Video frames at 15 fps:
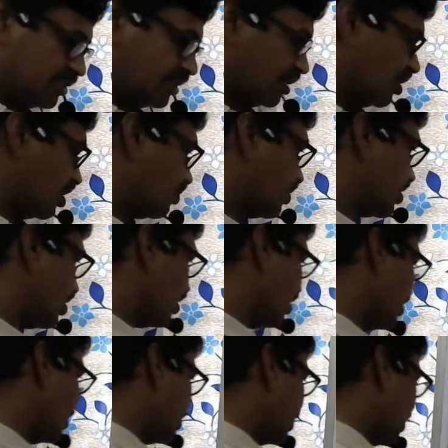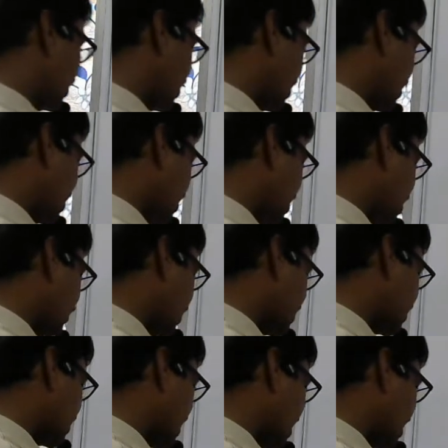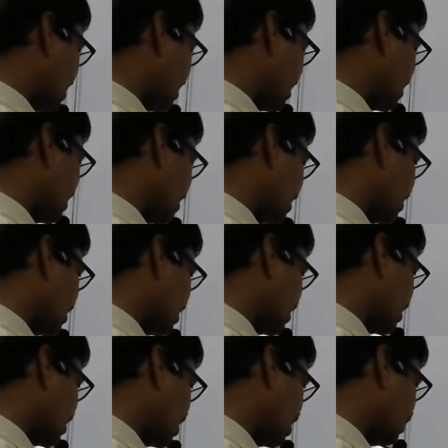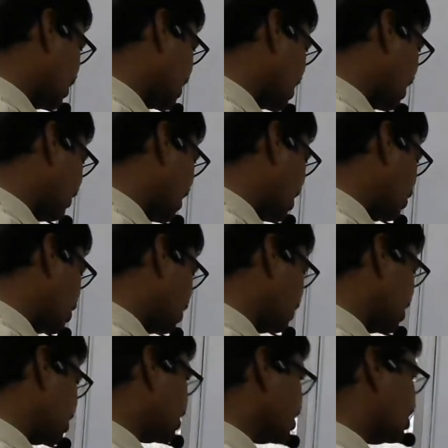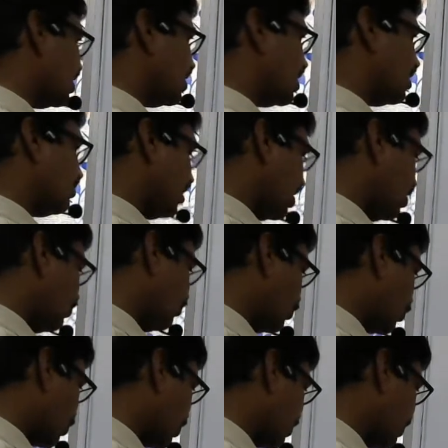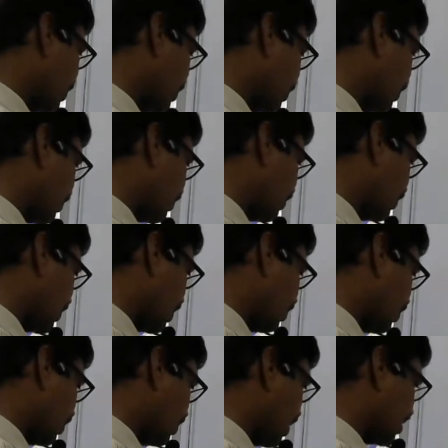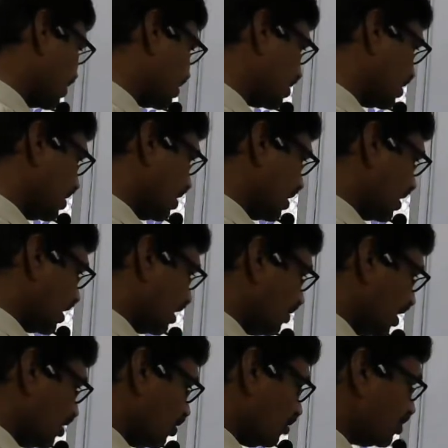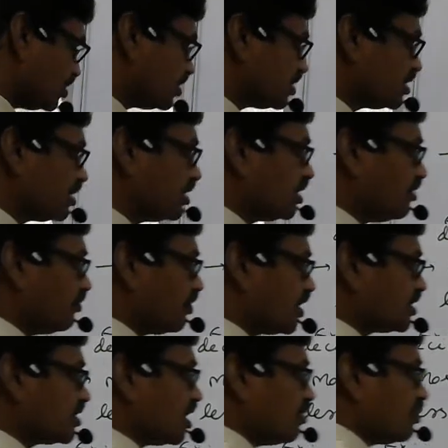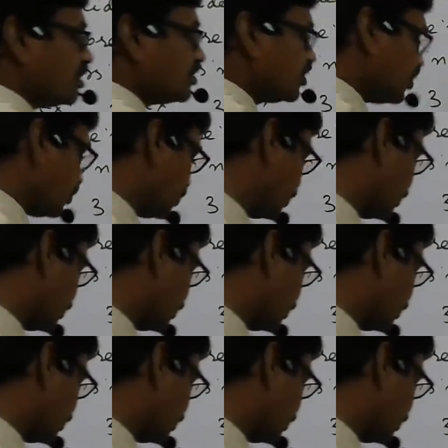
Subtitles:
orbital, n plus L, value is how much? N value 4 plus L value how much? For s orbital 0.